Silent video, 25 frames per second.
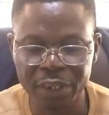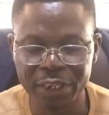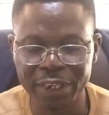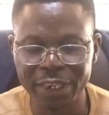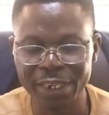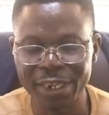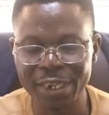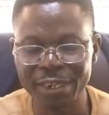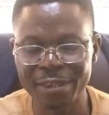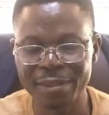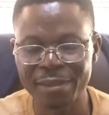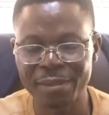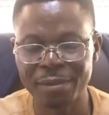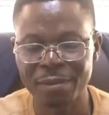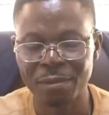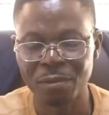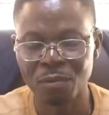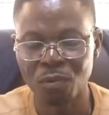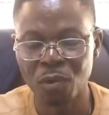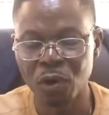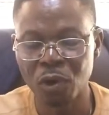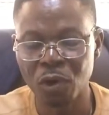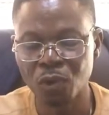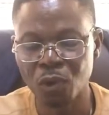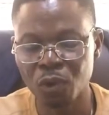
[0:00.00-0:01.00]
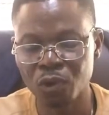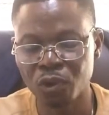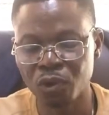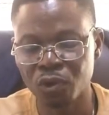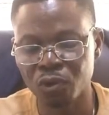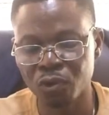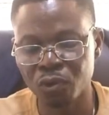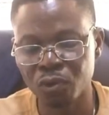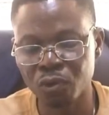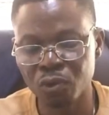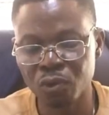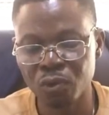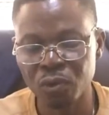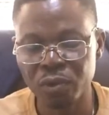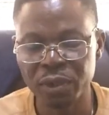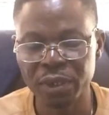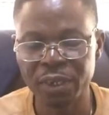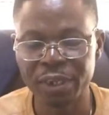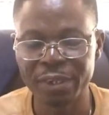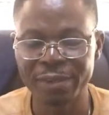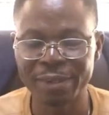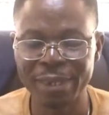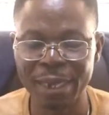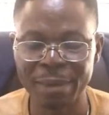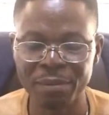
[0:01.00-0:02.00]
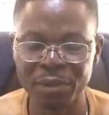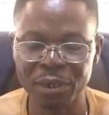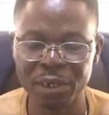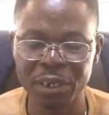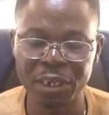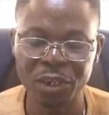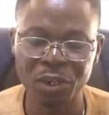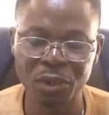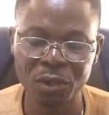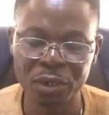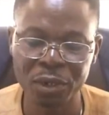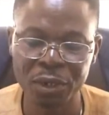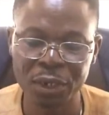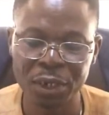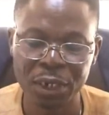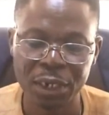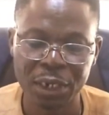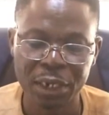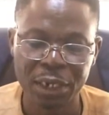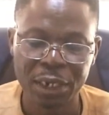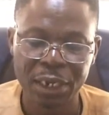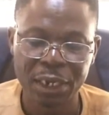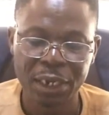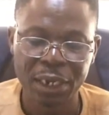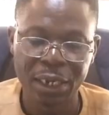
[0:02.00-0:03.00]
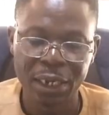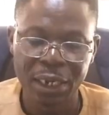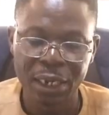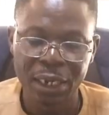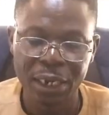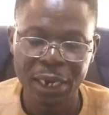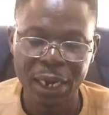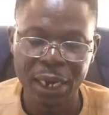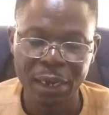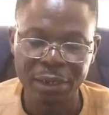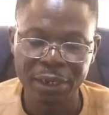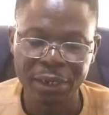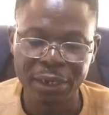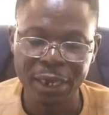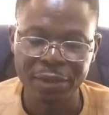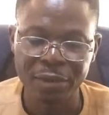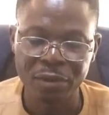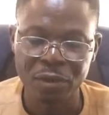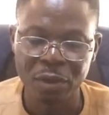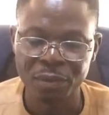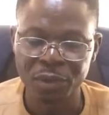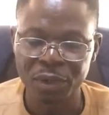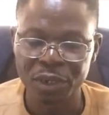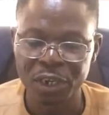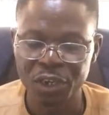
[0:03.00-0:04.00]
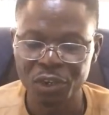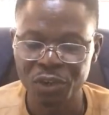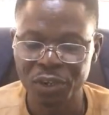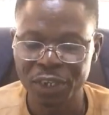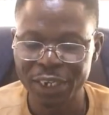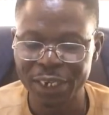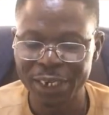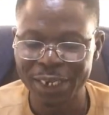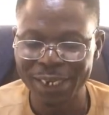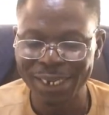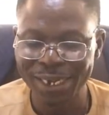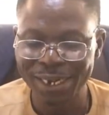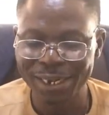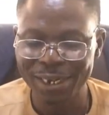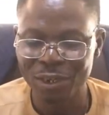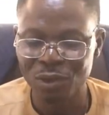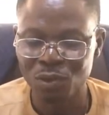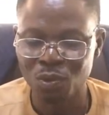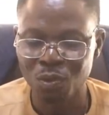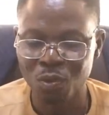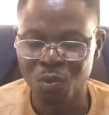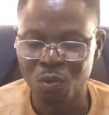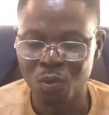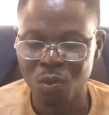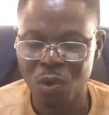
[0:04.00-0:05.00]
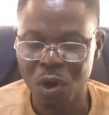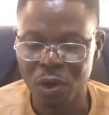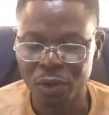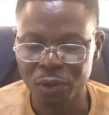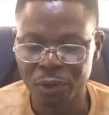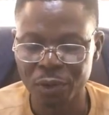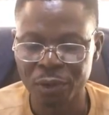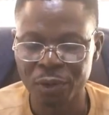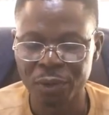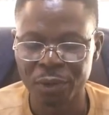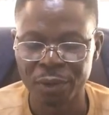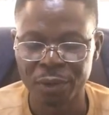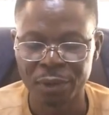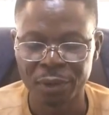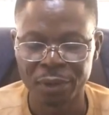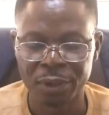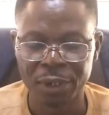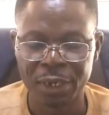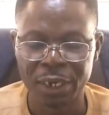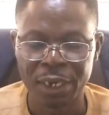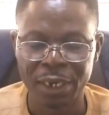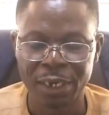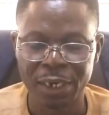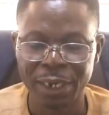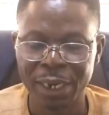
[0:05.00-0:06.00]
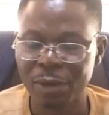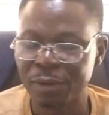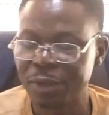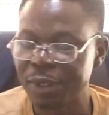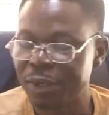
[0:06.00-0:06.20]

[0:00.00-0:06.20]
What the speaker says: GNS 102 examination. Now that's communication in English 1. Now